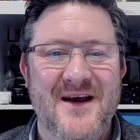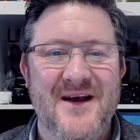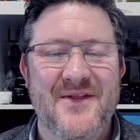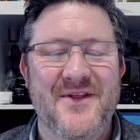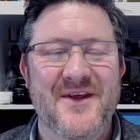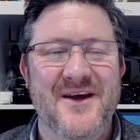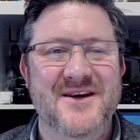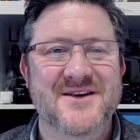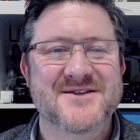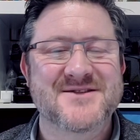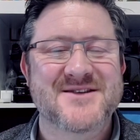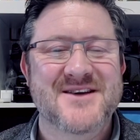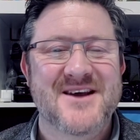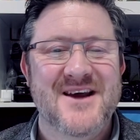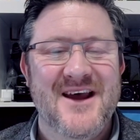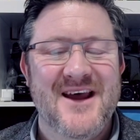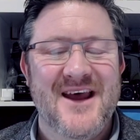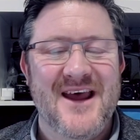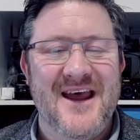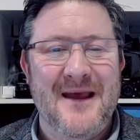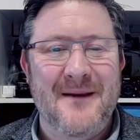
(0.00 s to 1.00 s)
There's
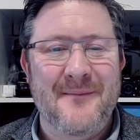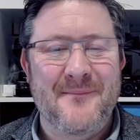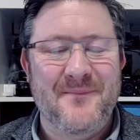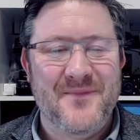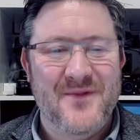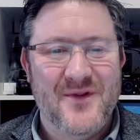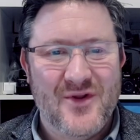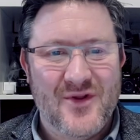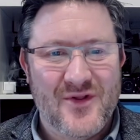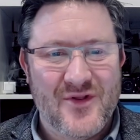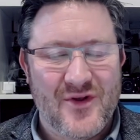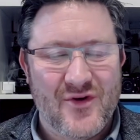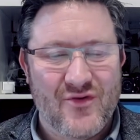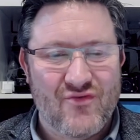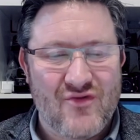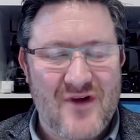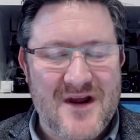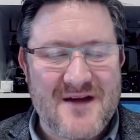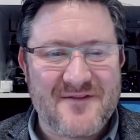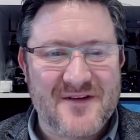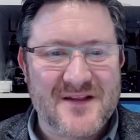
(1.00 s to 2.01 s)
the
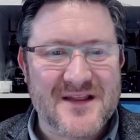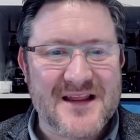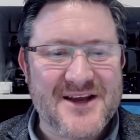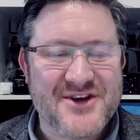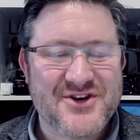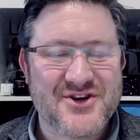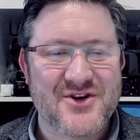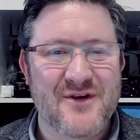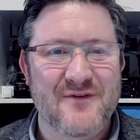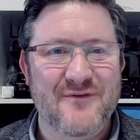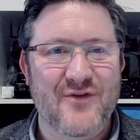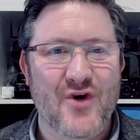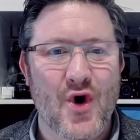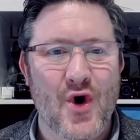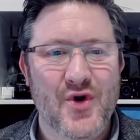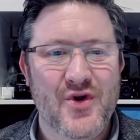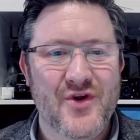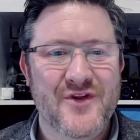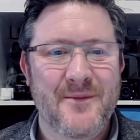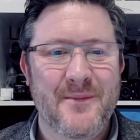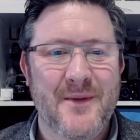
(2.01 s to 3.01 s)
revelation of
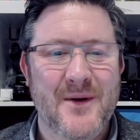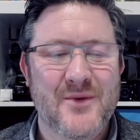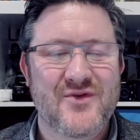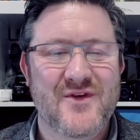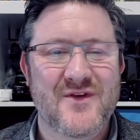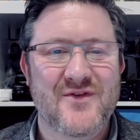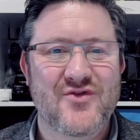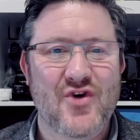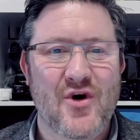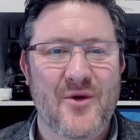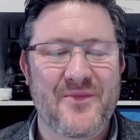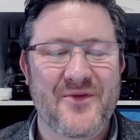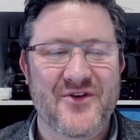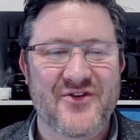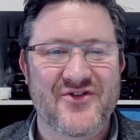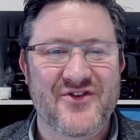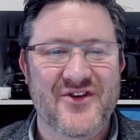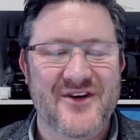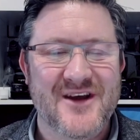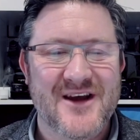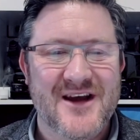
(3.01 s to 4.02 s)
God on the mountaintop. There's
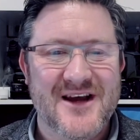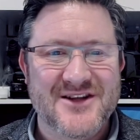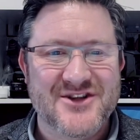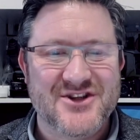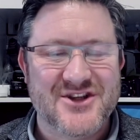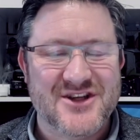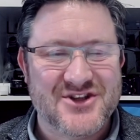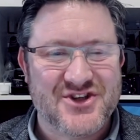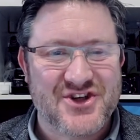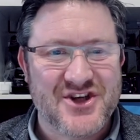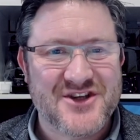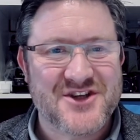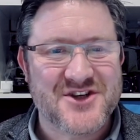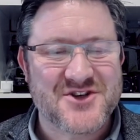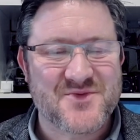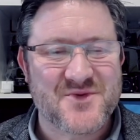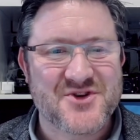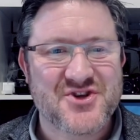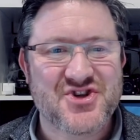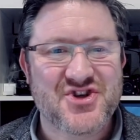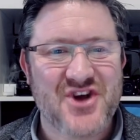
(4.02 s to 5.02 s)
that Jesus
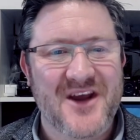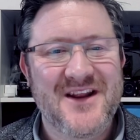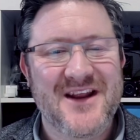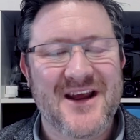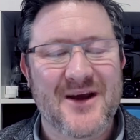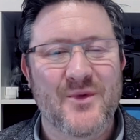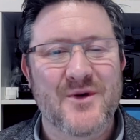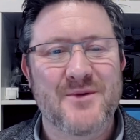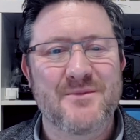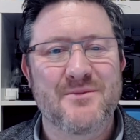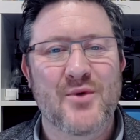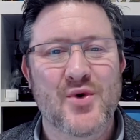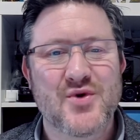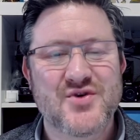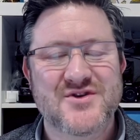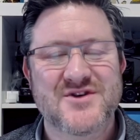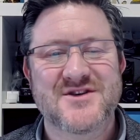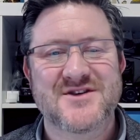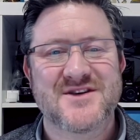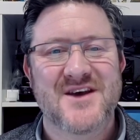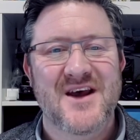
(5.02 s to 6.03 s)
was shining. When
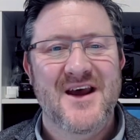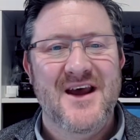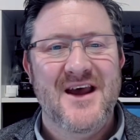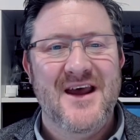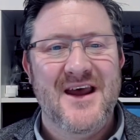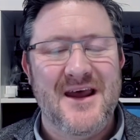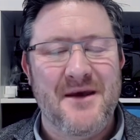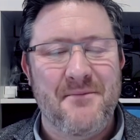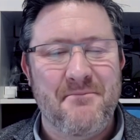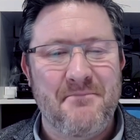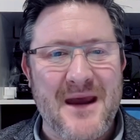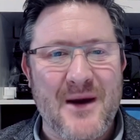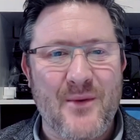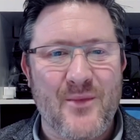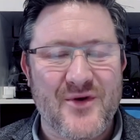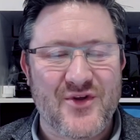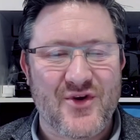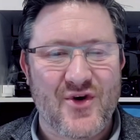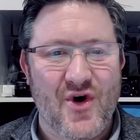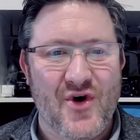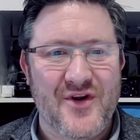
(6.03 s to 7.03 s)
Moses met
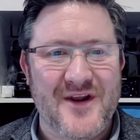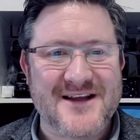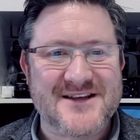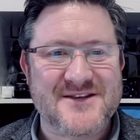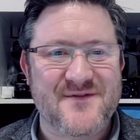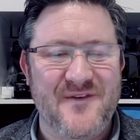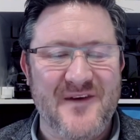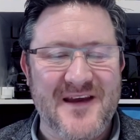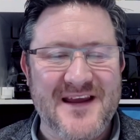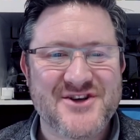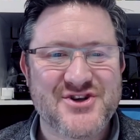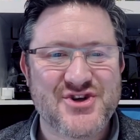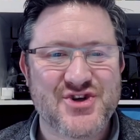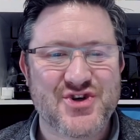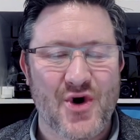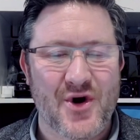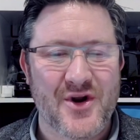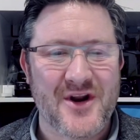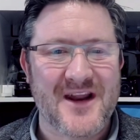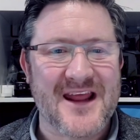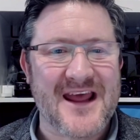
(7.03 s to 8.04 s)
with God, his face
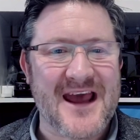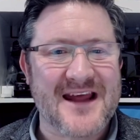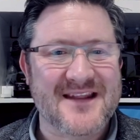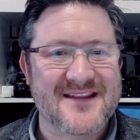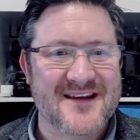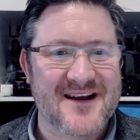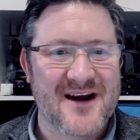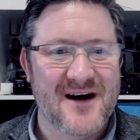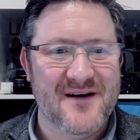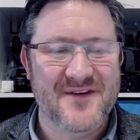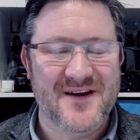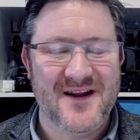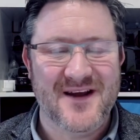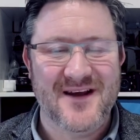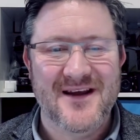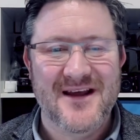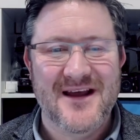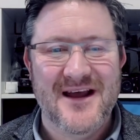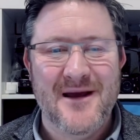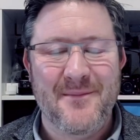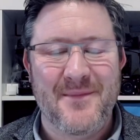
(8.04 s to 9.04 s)
shone and he had to cover it.
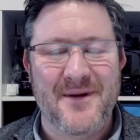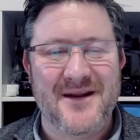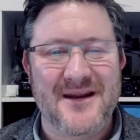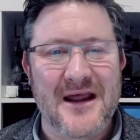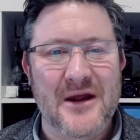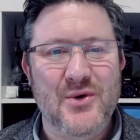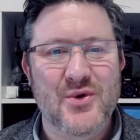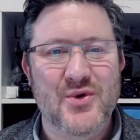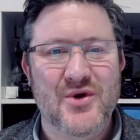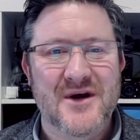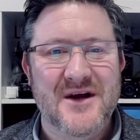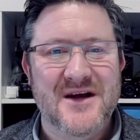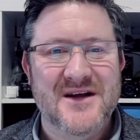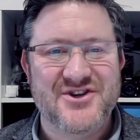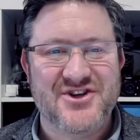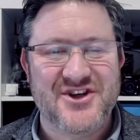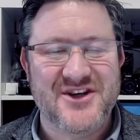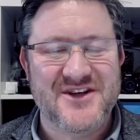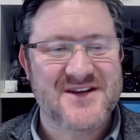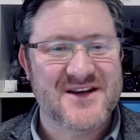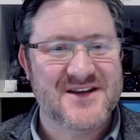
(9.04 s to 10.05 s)
But now
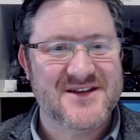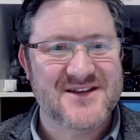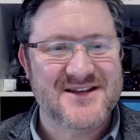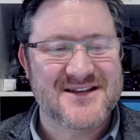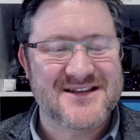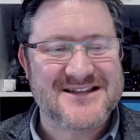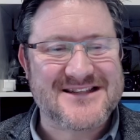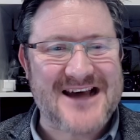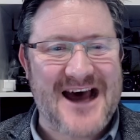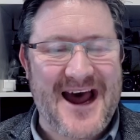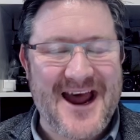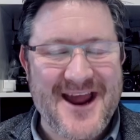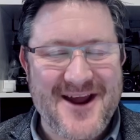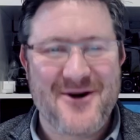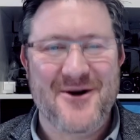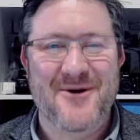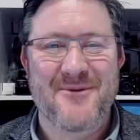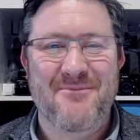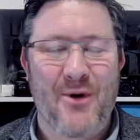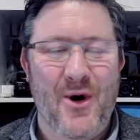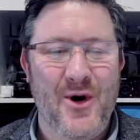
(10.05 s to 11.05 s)
Jesus'
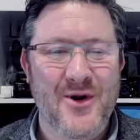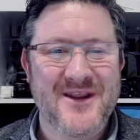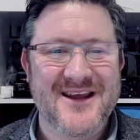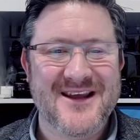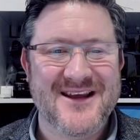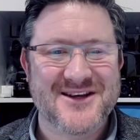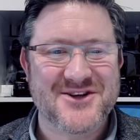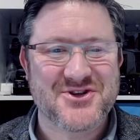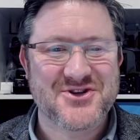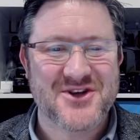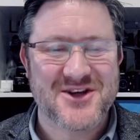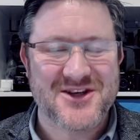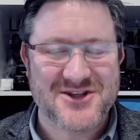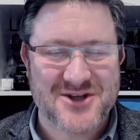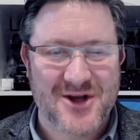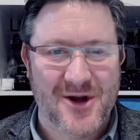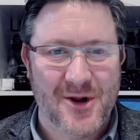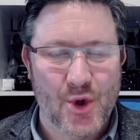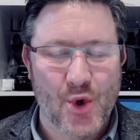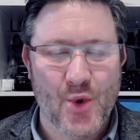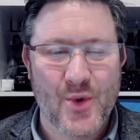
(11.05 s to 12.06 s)
entire body is
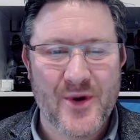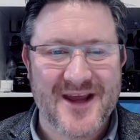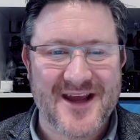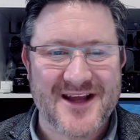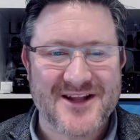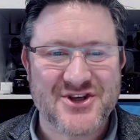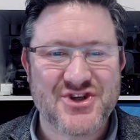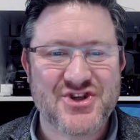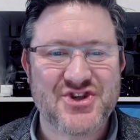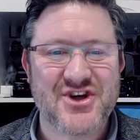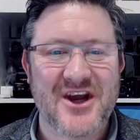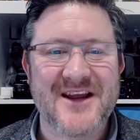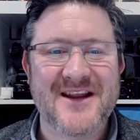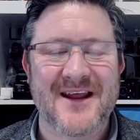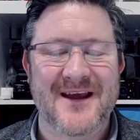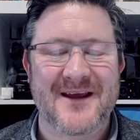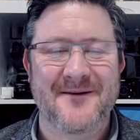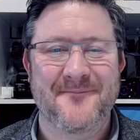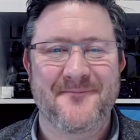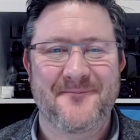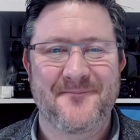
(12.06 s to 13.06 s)
glowing and
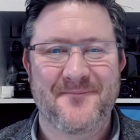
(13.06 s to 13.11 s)
shining.